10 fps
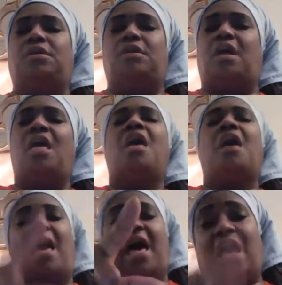I'm
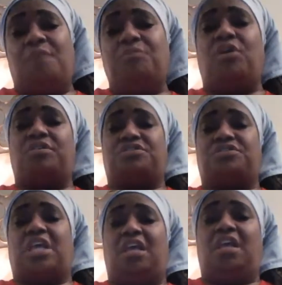gonna say
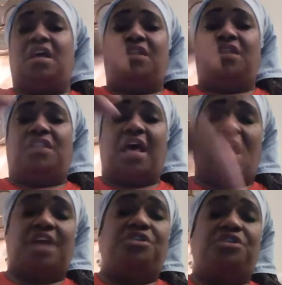how you
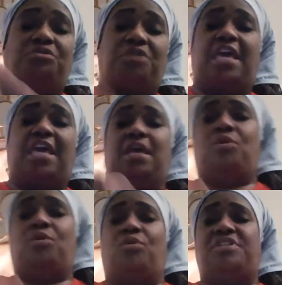came on
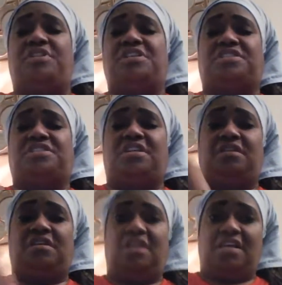this here in
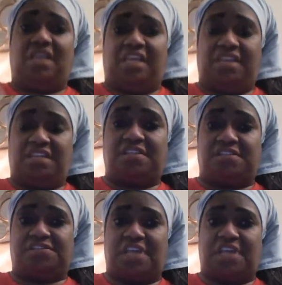this here
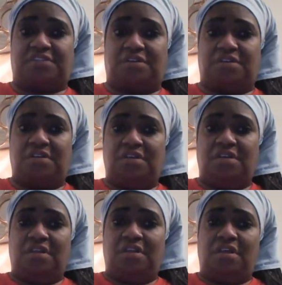sector.
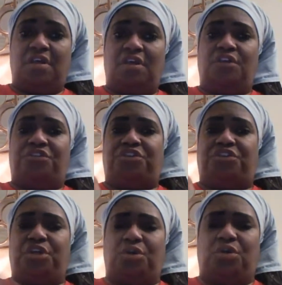
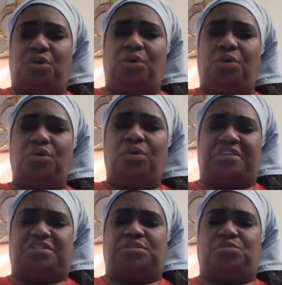You
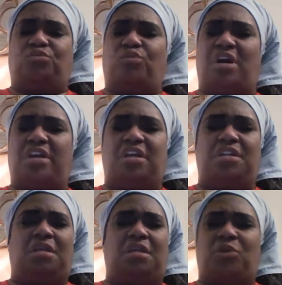is the one of
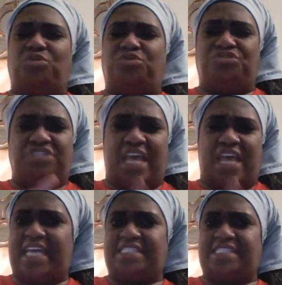the most
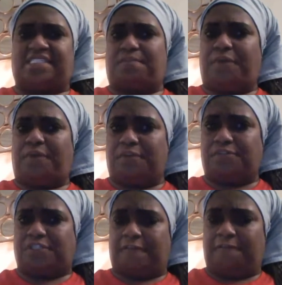nasty
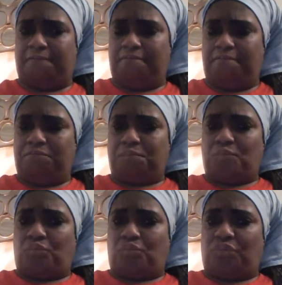person
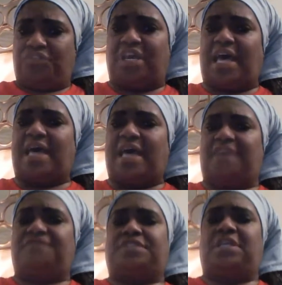that I
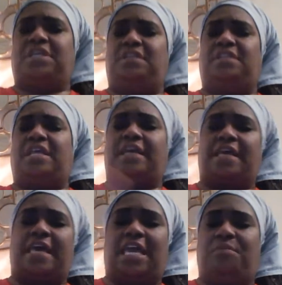have seen that
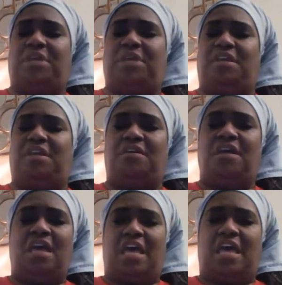came in here
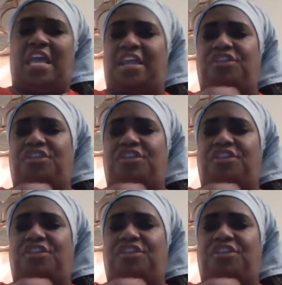and